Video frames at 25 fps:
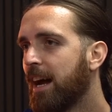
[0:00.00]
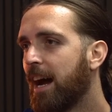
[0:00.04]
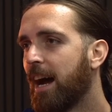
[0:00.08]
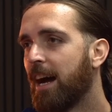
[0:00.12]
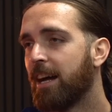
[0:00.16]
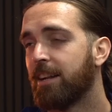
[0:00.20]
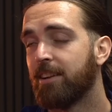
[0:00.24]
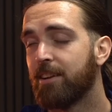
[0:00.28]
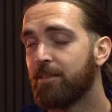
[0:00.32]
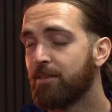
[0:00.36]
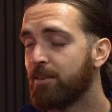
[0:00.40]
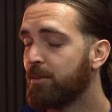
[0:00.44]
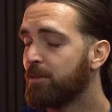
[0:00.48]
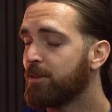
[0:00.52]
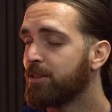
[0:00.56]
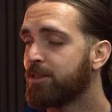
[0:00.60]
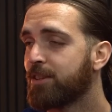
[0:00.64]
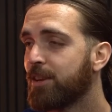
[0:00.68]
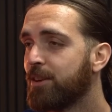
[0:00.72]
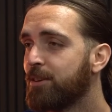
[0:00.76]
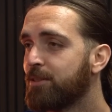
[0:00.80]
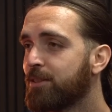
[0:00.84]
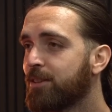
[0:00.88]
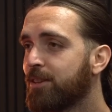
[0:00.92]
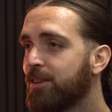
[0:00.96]
I don't even know what the
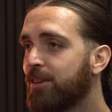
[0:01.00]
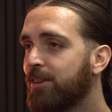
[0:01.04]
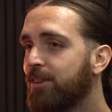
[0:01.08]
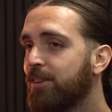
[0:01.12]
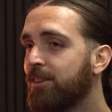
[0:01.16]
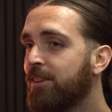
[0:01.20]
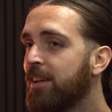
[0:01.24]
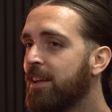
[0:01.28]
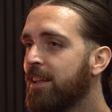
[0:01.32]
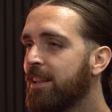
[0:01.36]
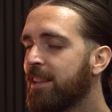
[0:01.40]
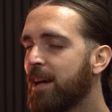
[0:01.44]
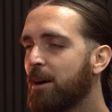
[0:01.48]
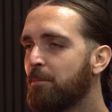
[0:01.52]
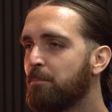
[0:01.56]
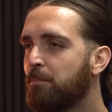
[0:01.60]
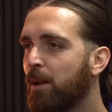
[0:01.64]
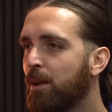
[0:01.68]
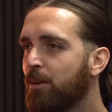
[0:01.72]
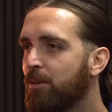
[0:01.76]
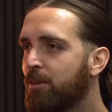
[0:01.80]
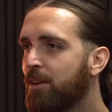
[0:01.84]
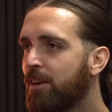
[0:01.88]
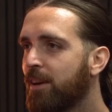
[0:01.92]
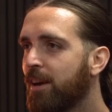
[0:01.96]
show's called. That
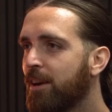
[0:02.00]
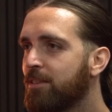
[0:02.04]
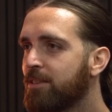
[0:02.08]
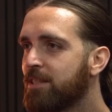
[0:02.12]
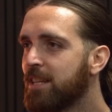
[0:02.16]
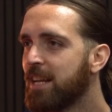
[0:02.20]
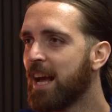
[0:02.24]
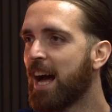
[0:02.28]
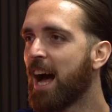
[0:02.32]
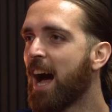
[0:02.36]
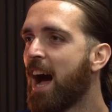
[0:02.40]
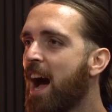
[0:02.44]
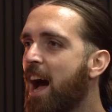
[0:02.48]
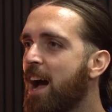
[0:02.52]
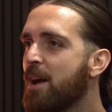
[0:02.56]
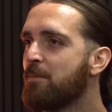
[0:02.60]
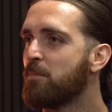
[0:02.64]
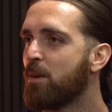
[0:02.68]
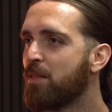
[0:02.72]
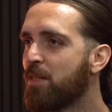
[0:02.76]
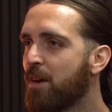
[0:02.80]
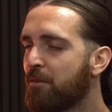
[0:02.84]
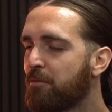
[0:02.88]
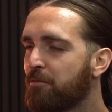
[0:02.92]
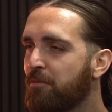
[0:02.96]
bloke who goes, I'm
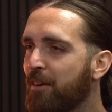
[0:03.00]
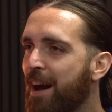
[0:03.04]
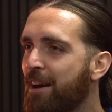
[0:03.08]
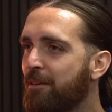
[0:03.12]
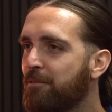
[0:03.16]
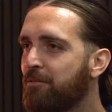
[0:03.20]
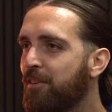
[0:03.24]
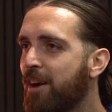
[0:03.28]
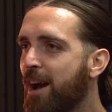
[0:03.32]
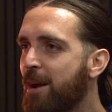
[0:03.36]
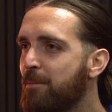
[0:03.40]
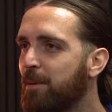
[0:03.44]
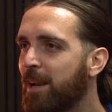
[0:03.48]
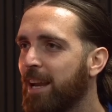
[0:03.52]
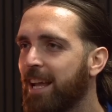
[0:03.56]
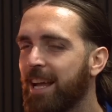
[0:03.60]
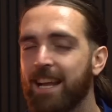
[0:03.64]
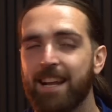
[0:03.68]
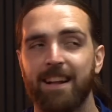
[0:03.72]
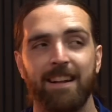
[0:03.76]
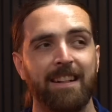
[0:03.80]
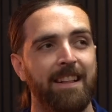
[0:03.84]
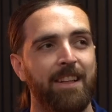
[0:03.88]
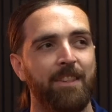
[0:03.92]
with a fat family.